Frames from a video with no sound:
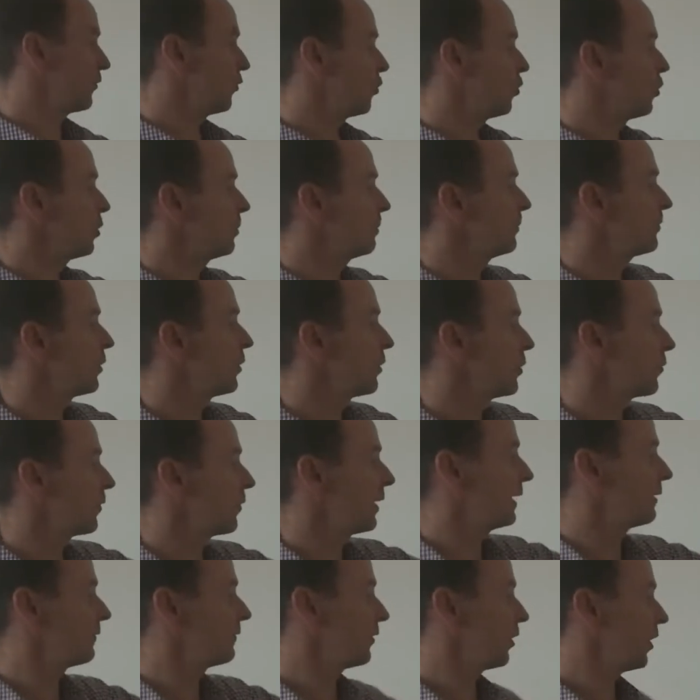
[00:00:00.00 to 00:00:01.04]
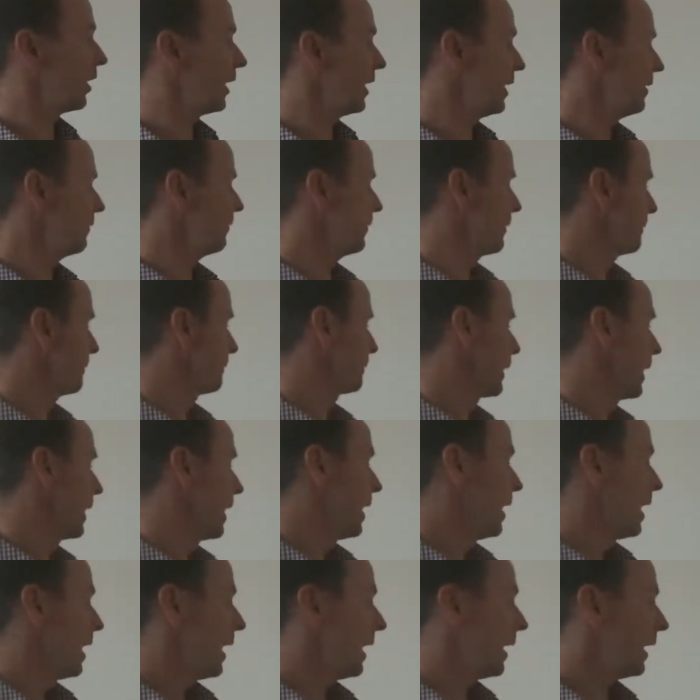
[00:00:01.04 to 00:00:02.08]
form, so 3 to
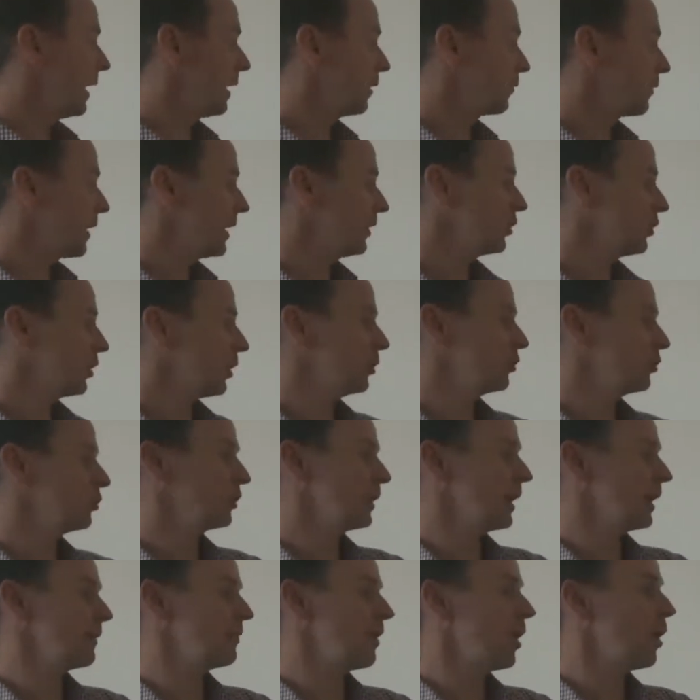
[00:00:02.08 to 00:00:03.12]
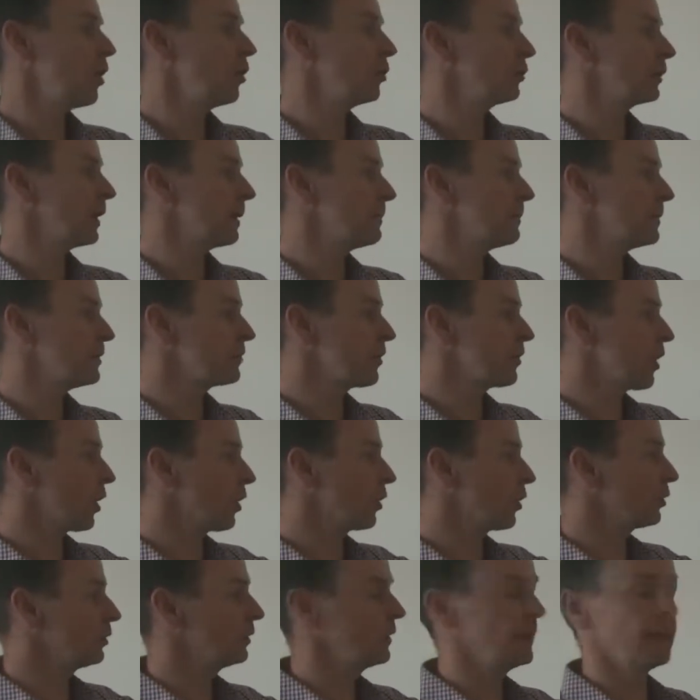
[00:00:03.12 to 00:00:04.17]
5. Ratios should have whole numbers
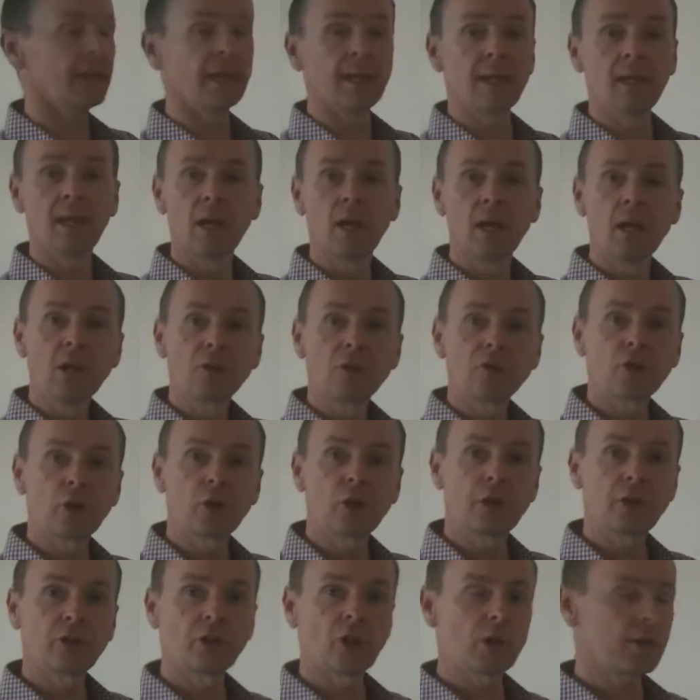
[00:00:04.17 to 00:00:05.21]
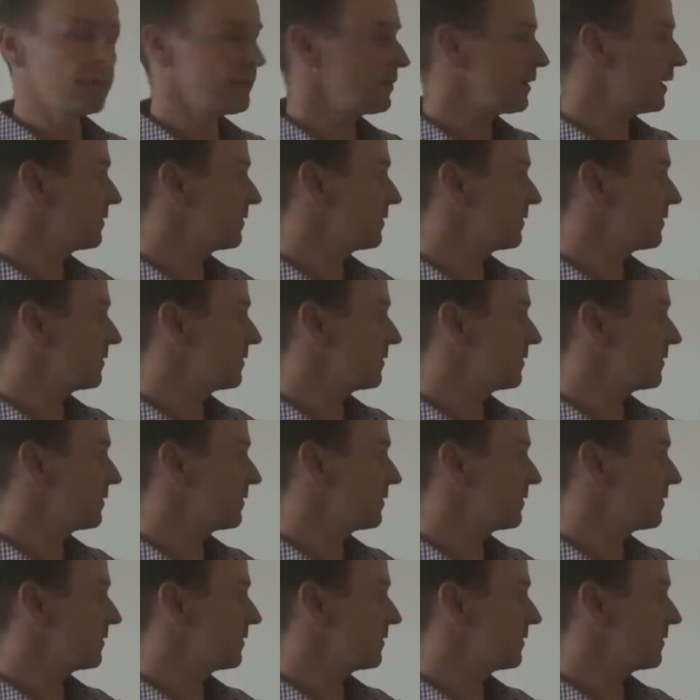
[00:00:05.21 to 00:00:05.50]
only. So you don't say